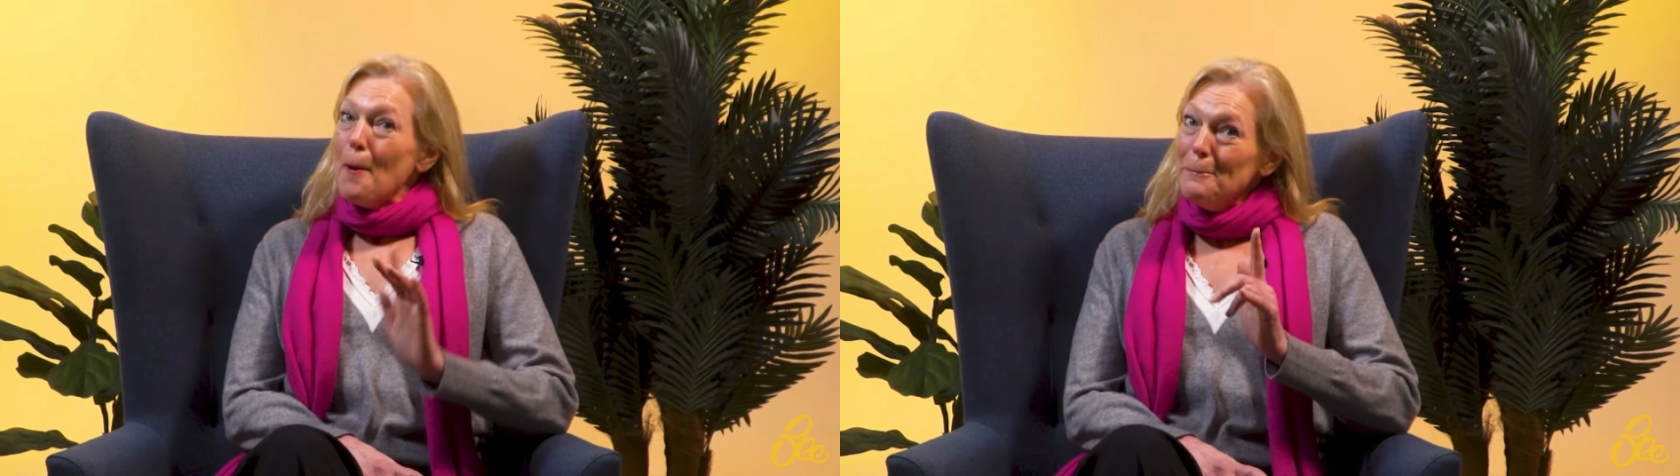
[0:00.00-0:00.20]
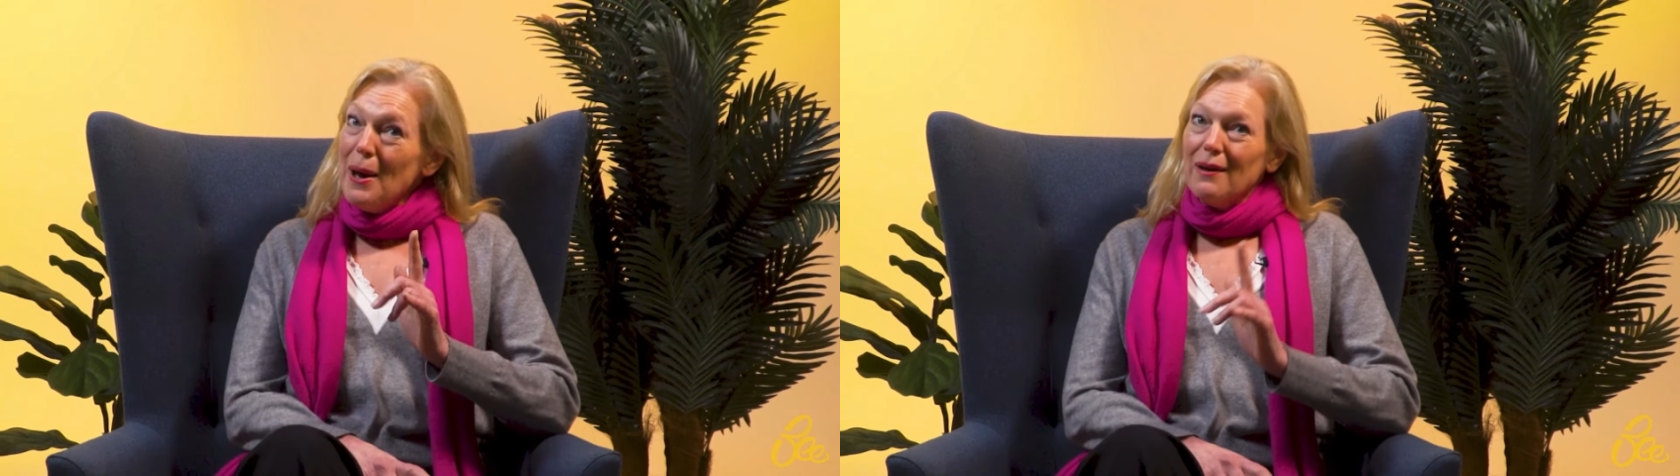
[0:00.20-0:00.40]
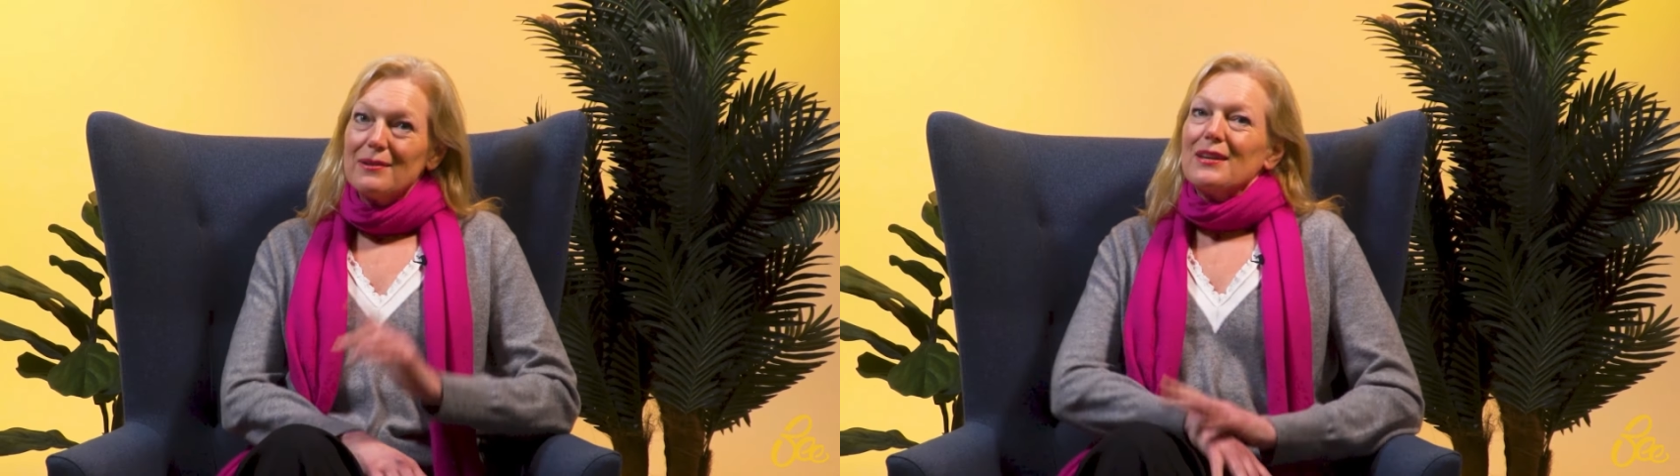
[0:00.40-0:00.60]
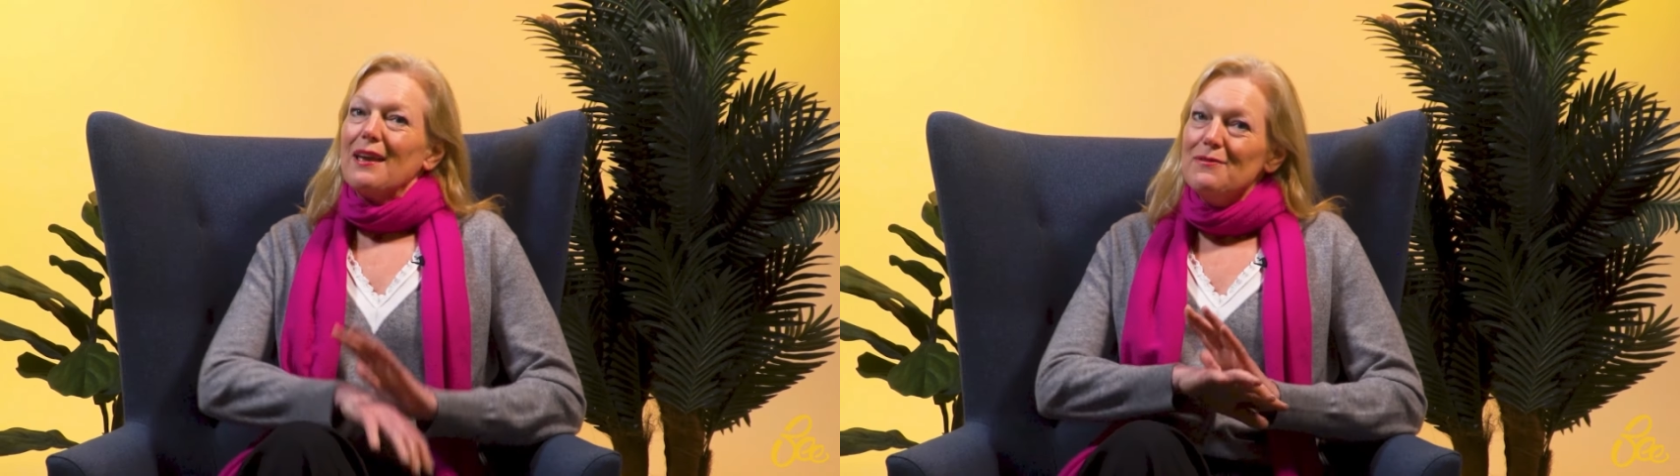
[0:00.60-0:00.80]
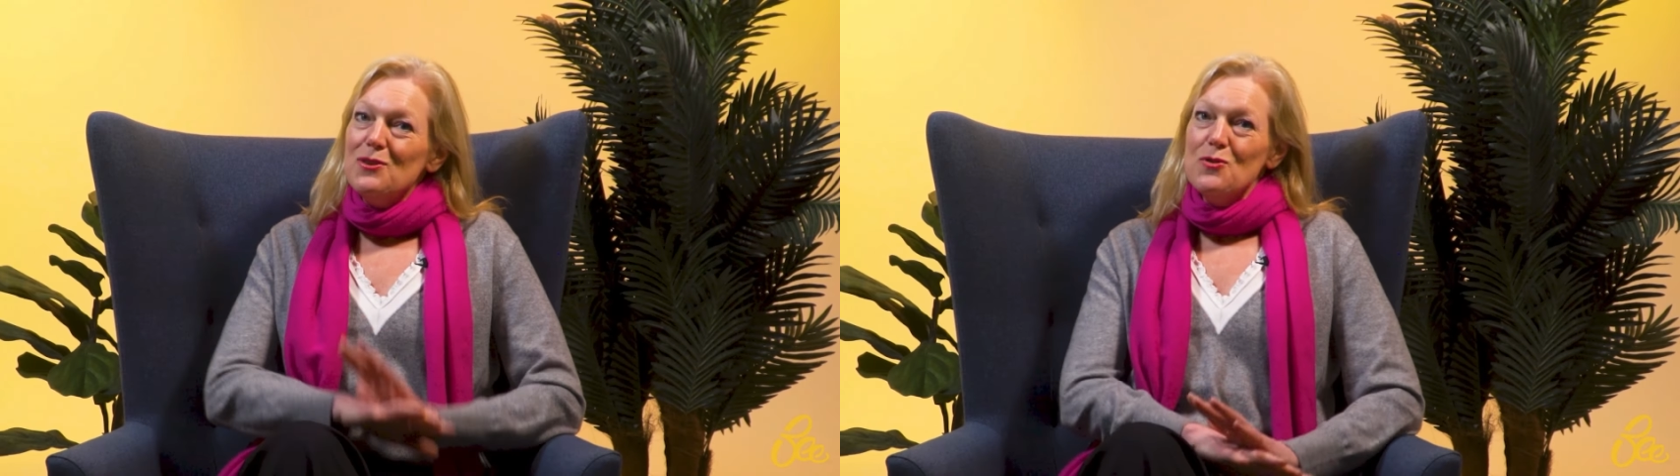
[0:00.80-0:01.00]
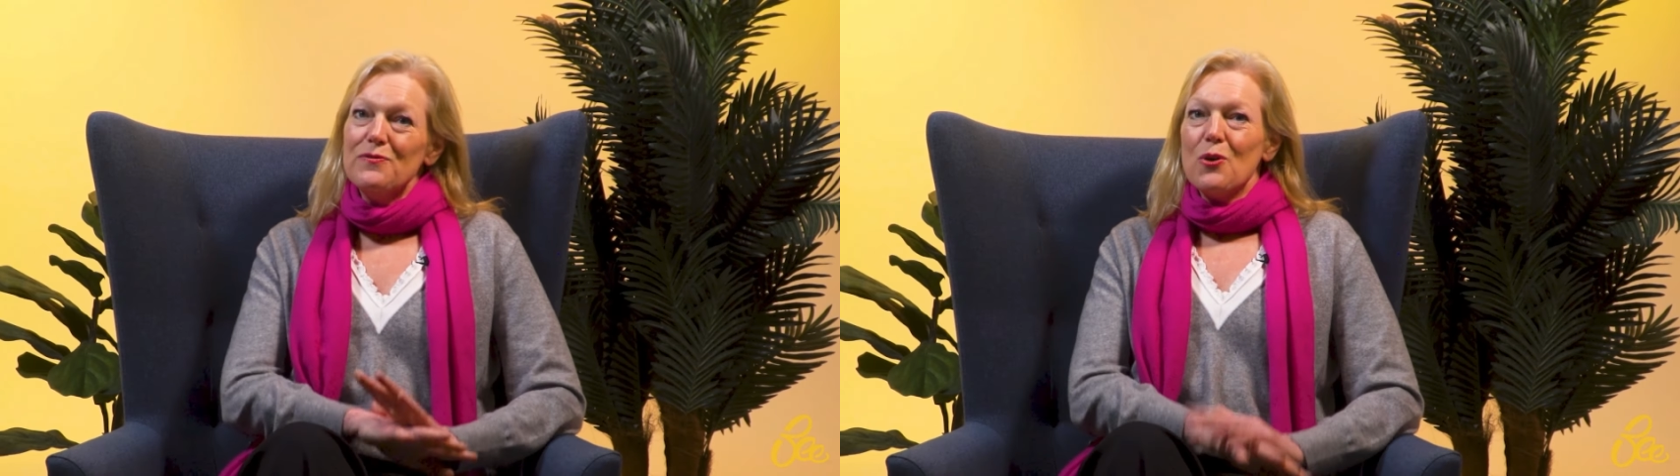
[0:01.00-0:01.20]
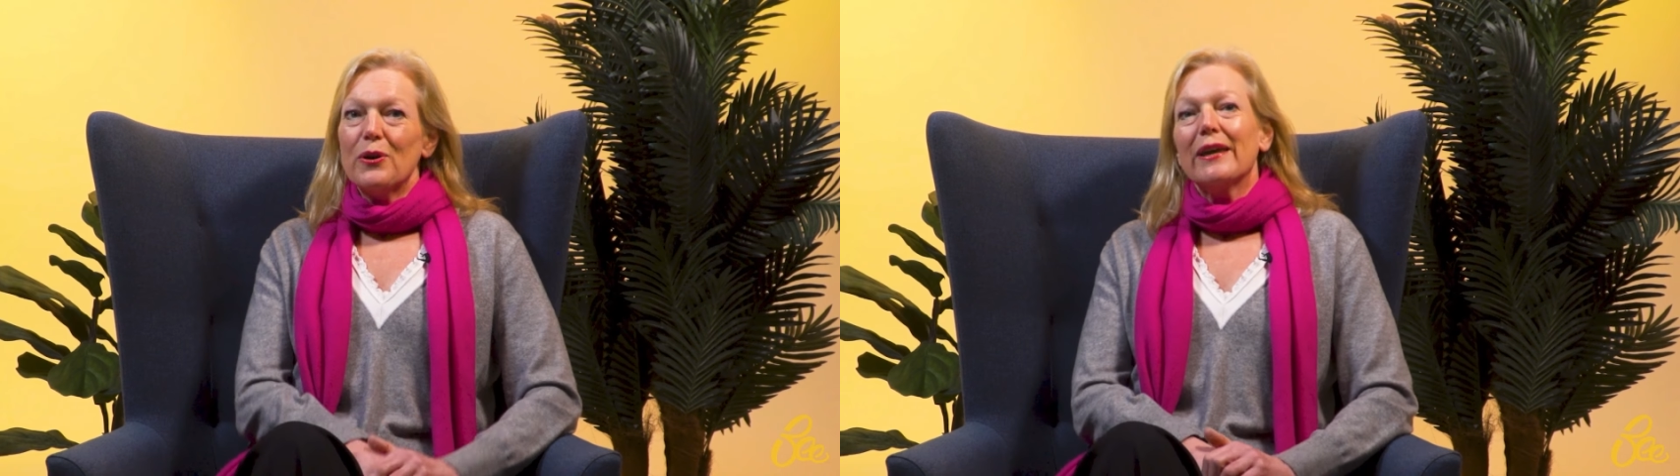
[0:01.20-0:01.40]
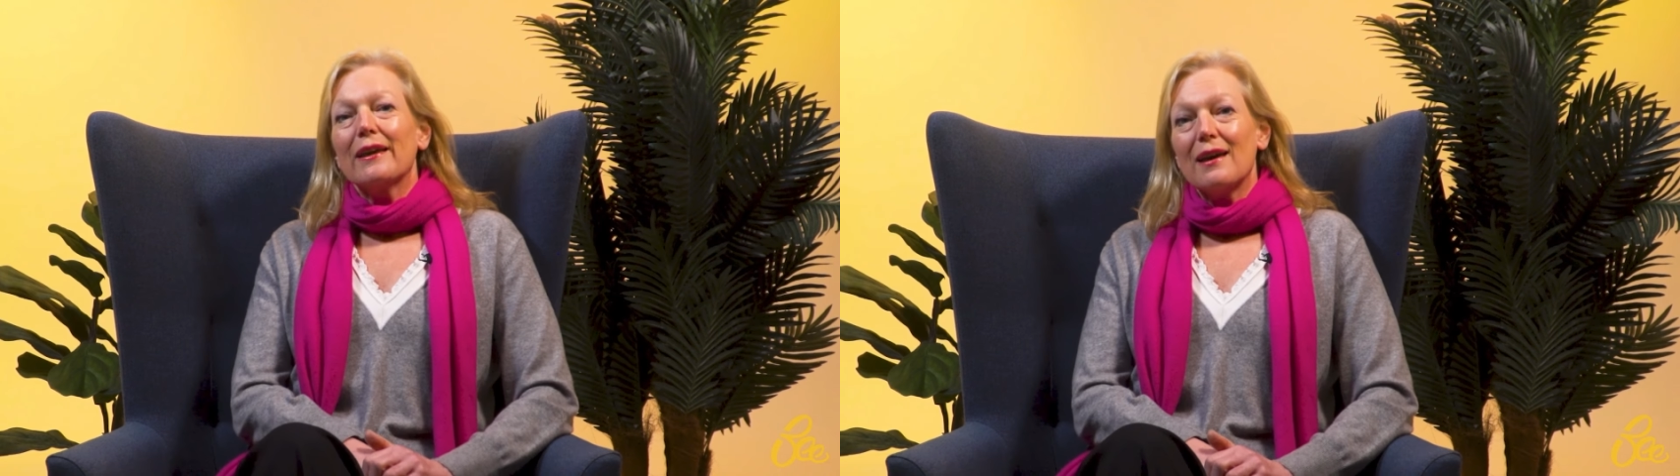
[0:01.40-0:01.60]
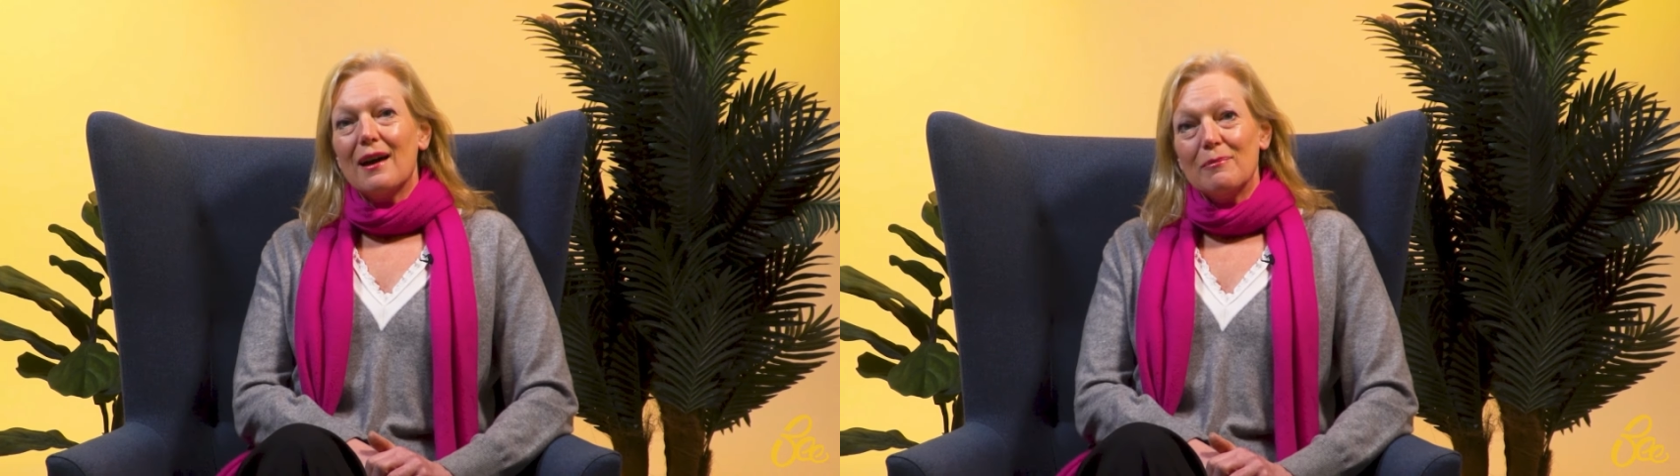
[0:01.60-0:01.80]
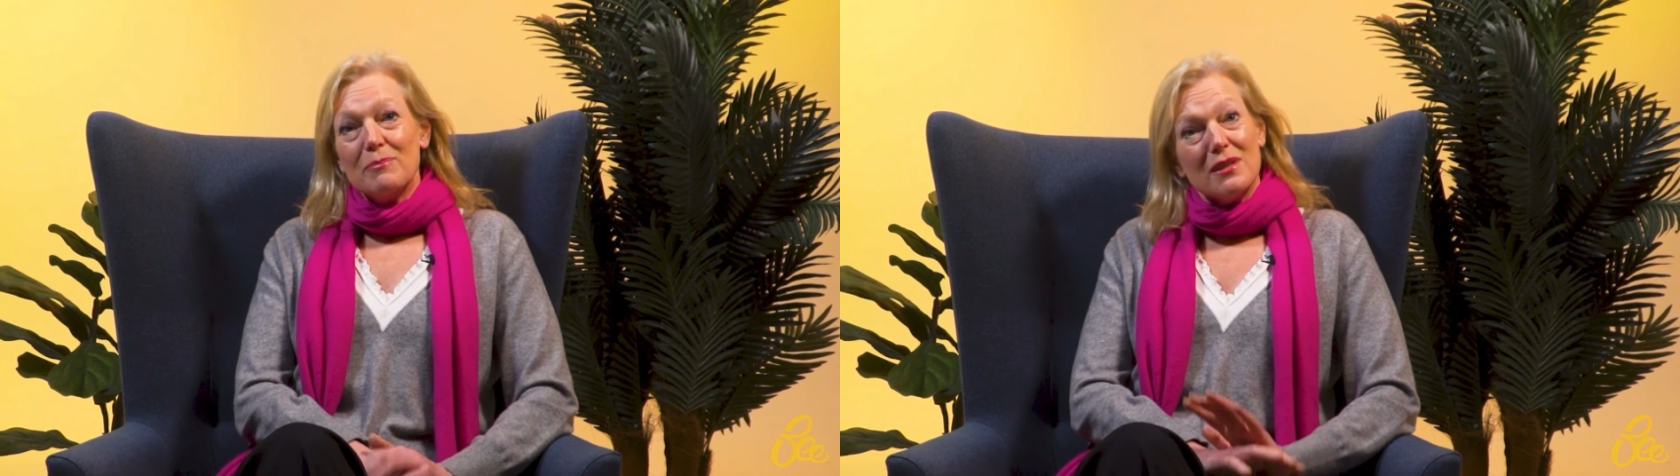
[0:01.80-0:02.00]
But if you've got
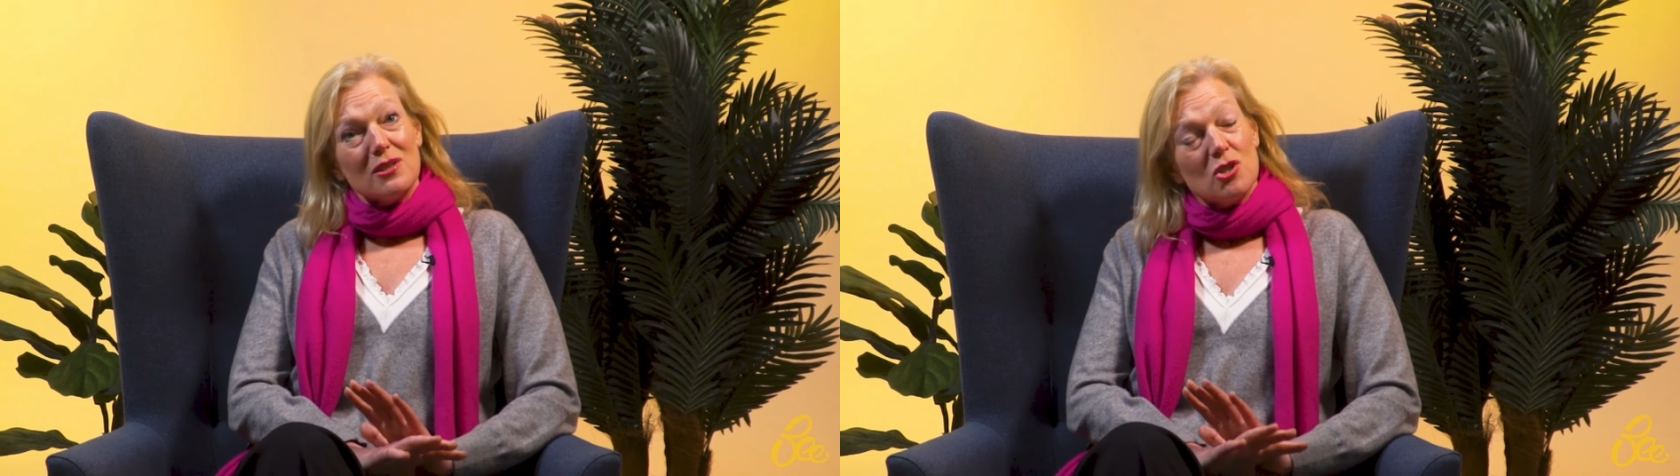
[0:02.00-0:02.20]
income that's